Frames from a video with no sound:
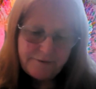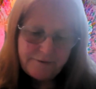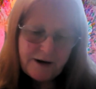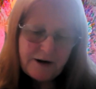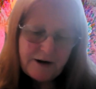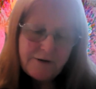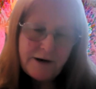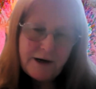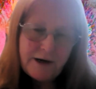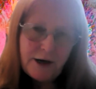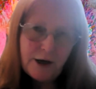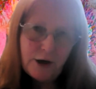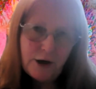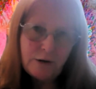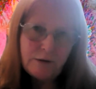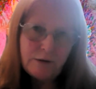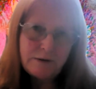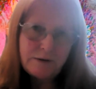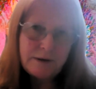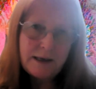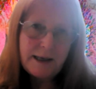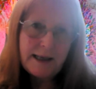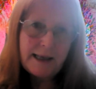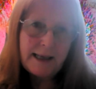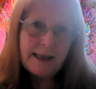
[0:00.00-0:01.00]
very low.
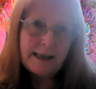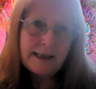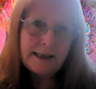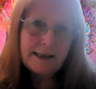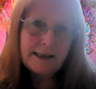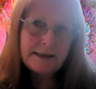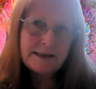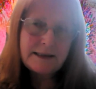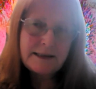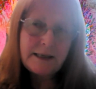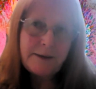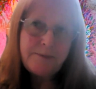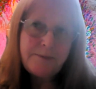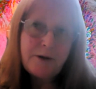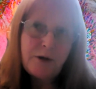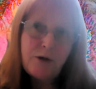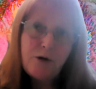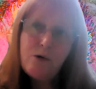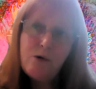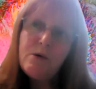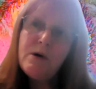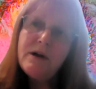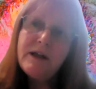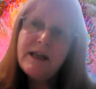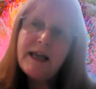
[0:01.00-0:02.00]
And I
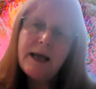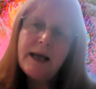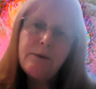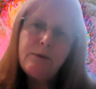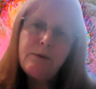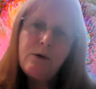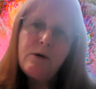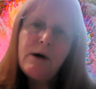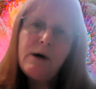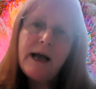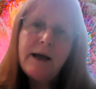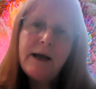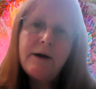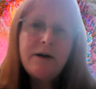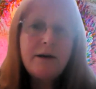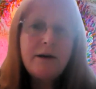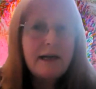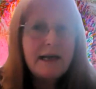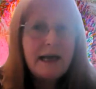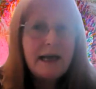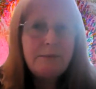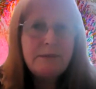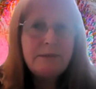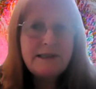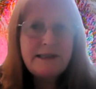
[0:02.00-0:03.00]
thought, well, okay, well, how can
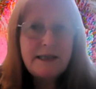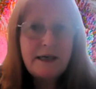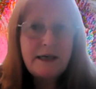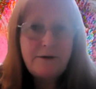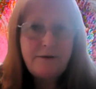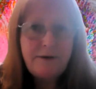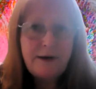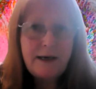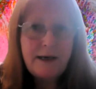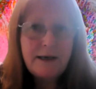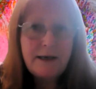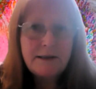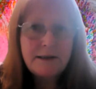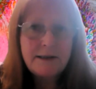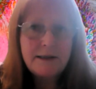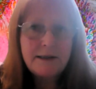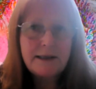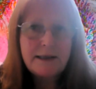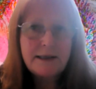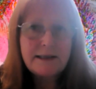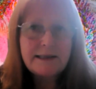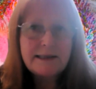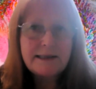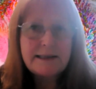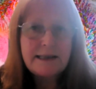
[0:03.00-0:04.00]
I get myself out of
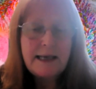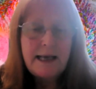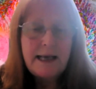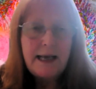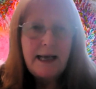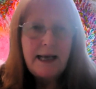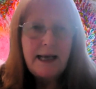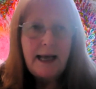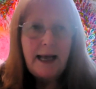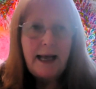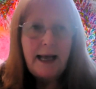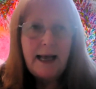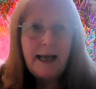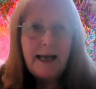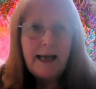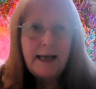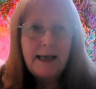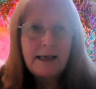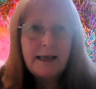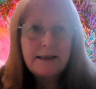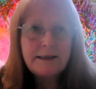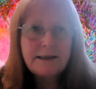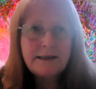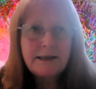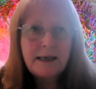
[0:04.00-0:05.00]
this?
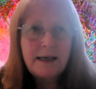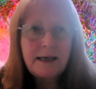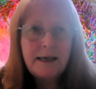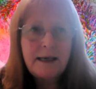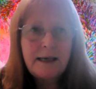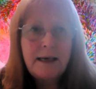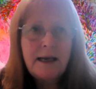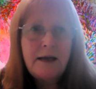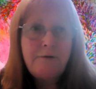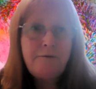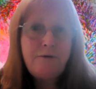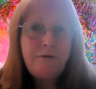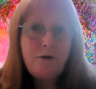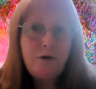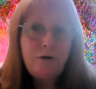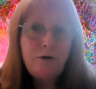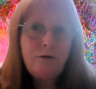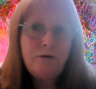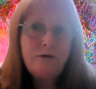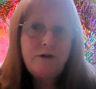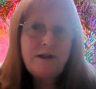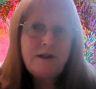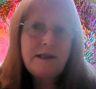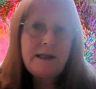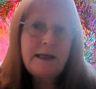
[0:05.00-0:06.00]
And I love
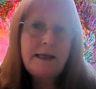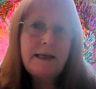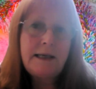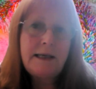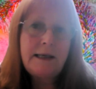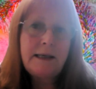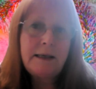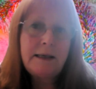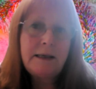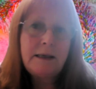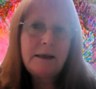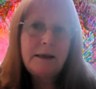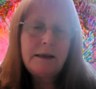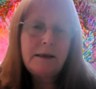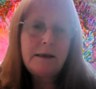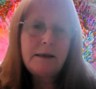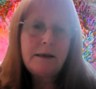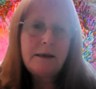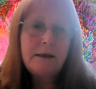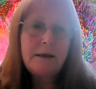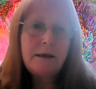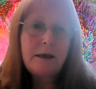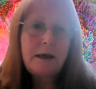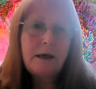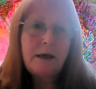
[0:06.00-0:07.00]
using
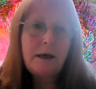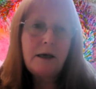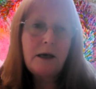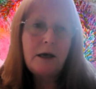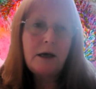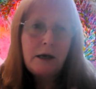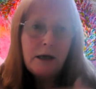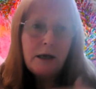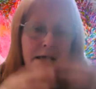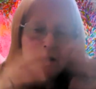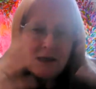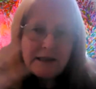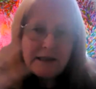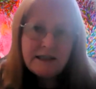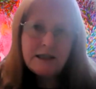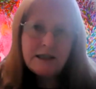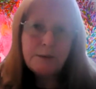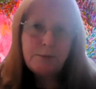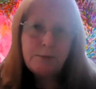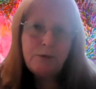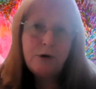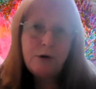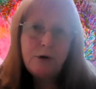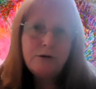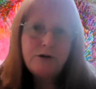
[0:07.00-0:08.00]
a
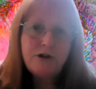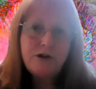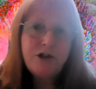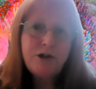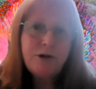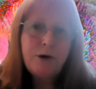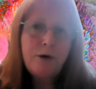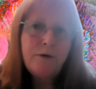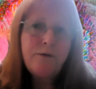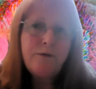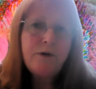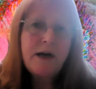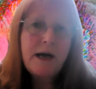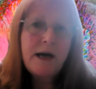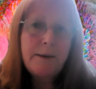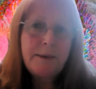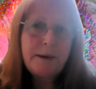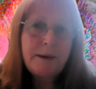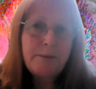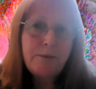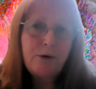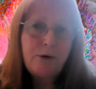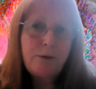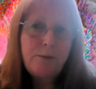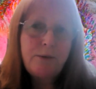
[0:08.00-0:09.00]
holistic approach to
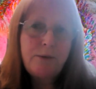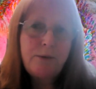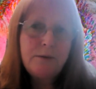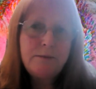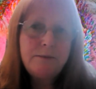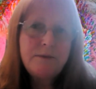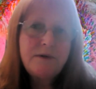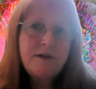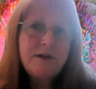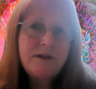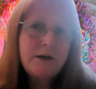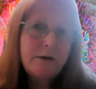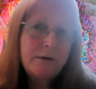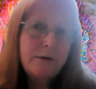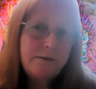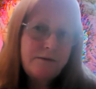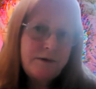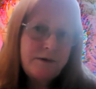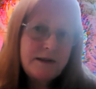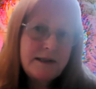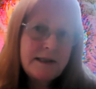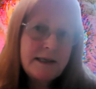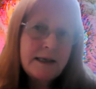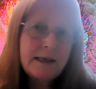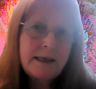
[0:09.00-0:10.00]
overcoming problems, so
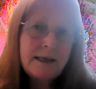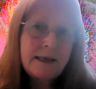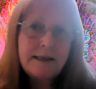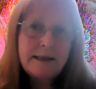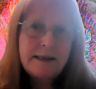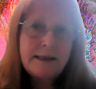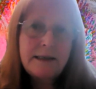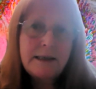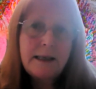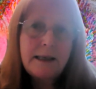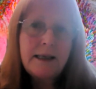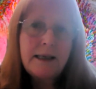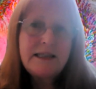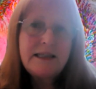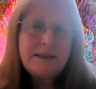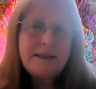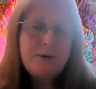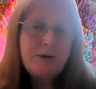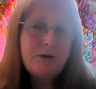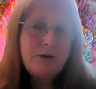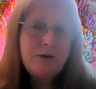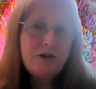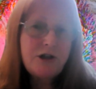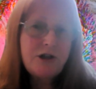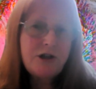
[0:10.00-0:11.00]
physically,
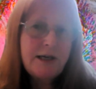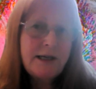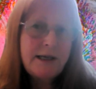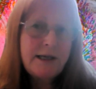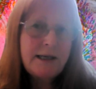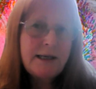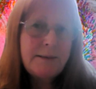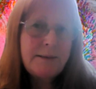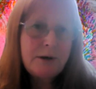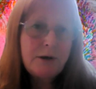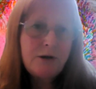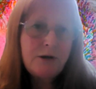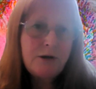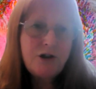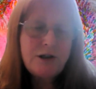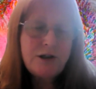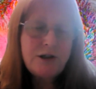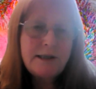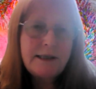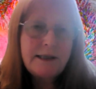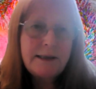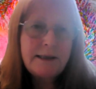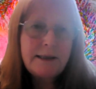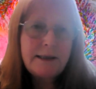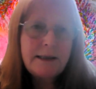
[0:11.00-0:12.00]
spiritually,
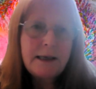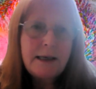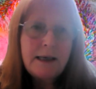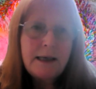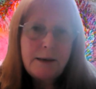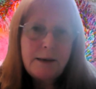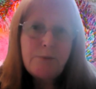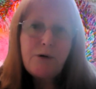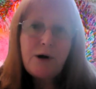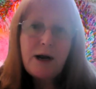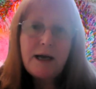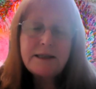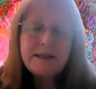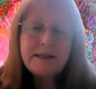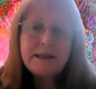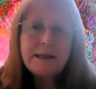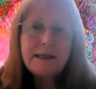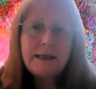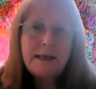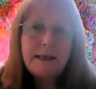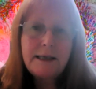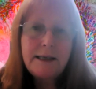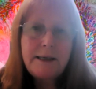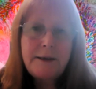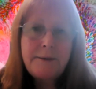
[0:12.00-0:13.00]
emotionally, and
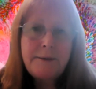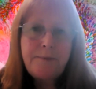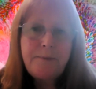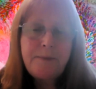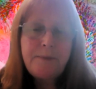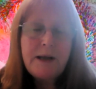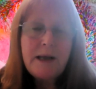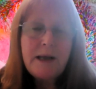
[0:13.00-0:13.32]
practically.